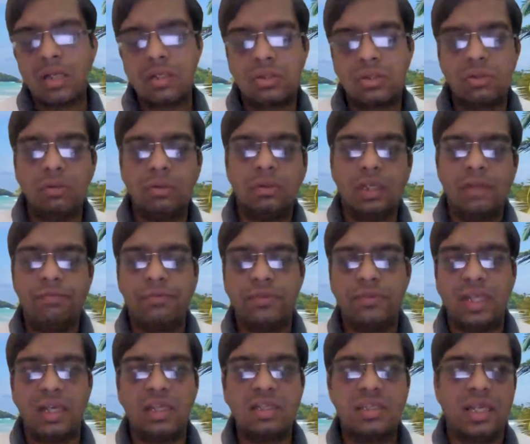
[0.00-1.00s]
So if
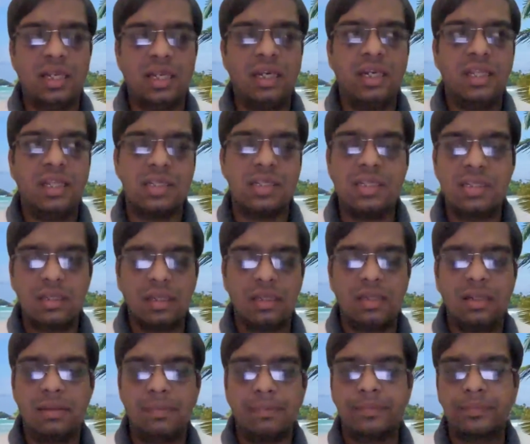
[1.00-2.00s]
there is any disease in
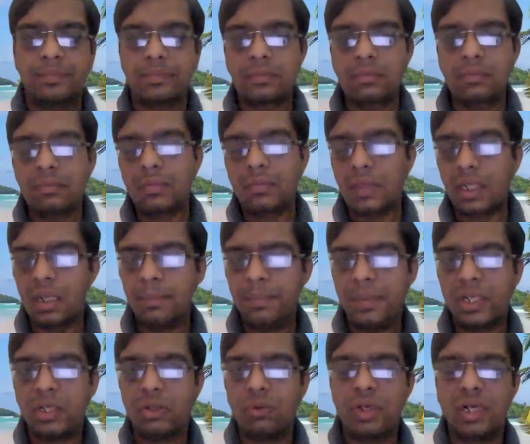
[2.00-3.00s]
the
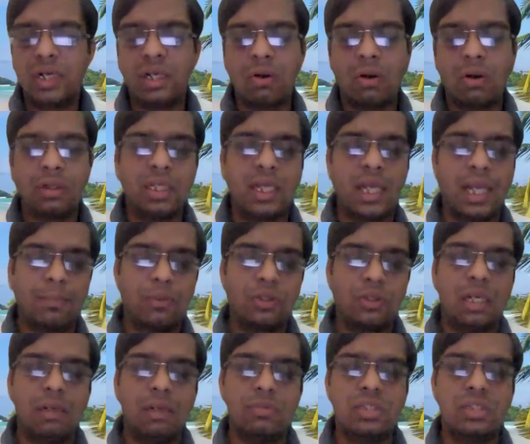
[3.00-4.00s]
pituitary or the
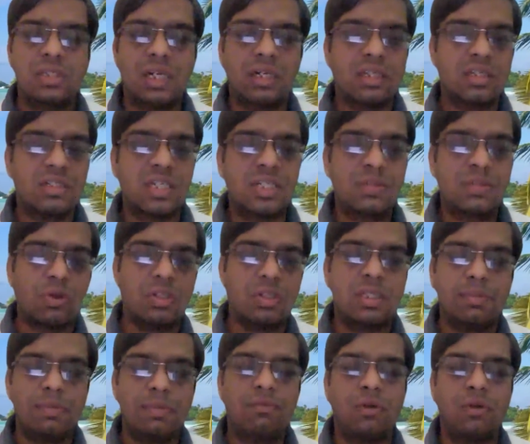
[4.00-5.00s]
hypothalamus that is
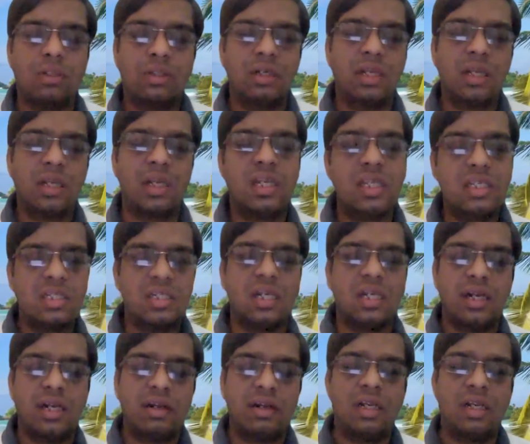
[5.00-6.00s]
responsible for the decreased
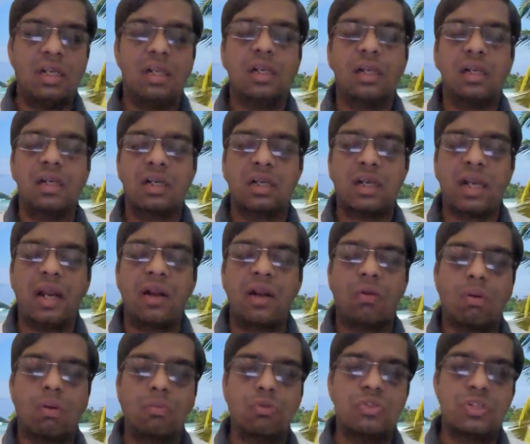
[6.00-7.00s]
adrenal gland
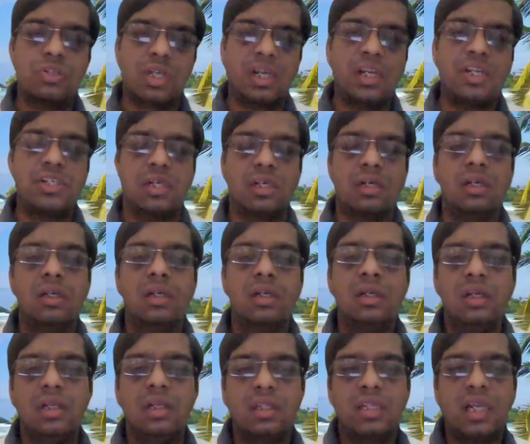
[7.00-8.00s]
hormone secretion,
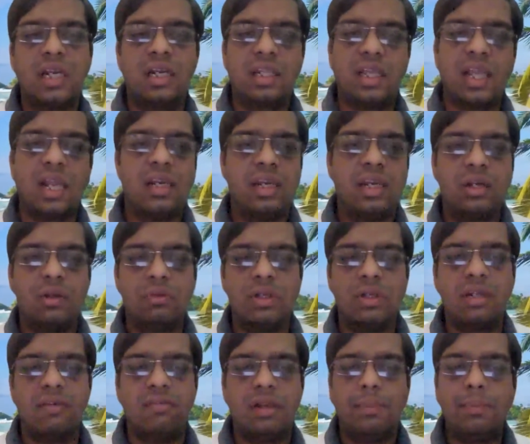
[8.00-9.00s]
then it can lead to
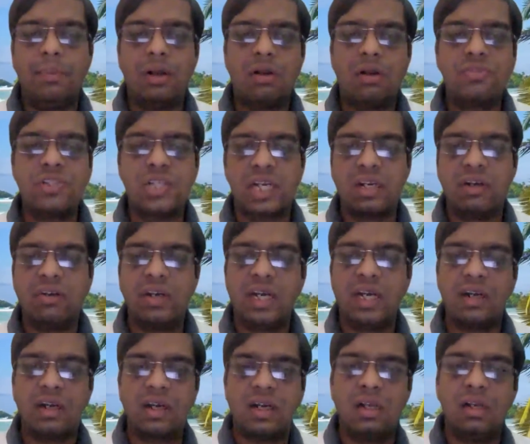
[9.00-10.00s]
the development of
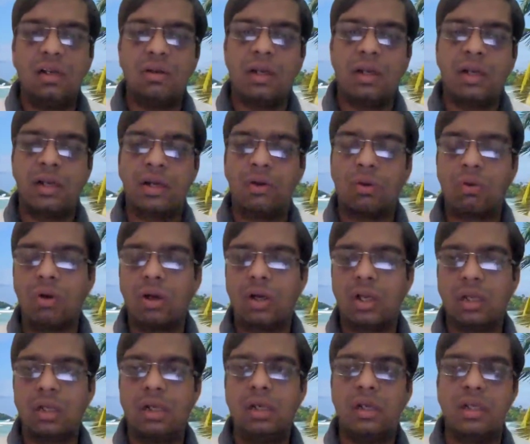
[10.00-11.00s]
secondary
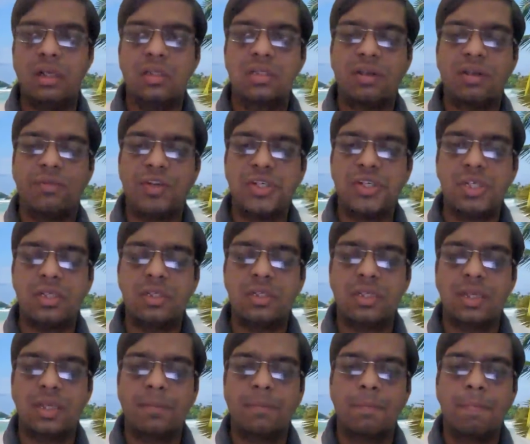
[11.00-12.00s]
adrenocortical
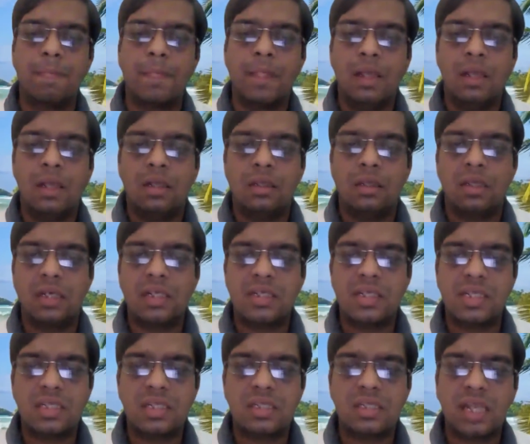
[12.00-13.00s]
insufficiency. The
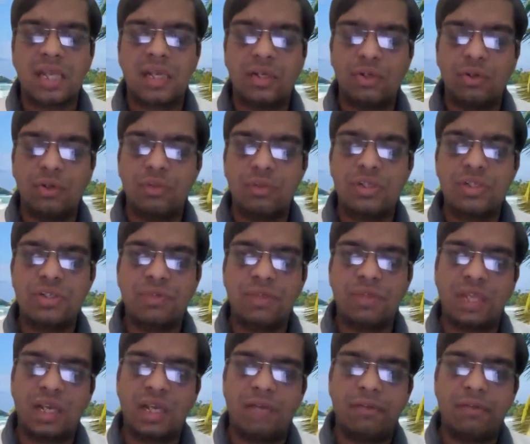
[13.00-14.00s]
diseases like tumors, we
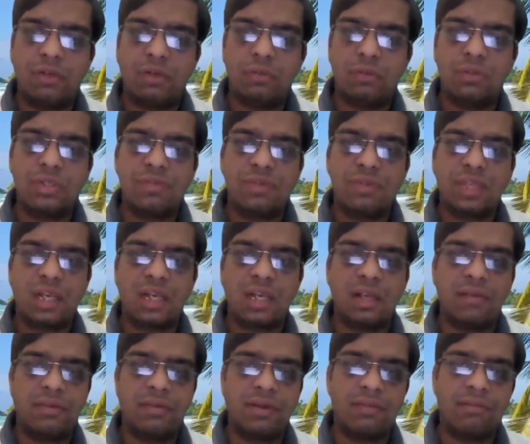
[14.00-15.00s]
can have
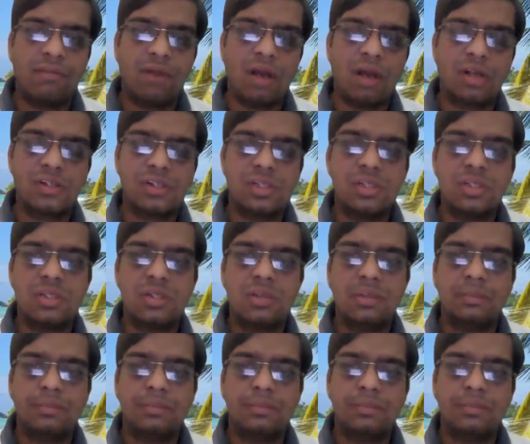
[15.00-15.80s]
infarctions,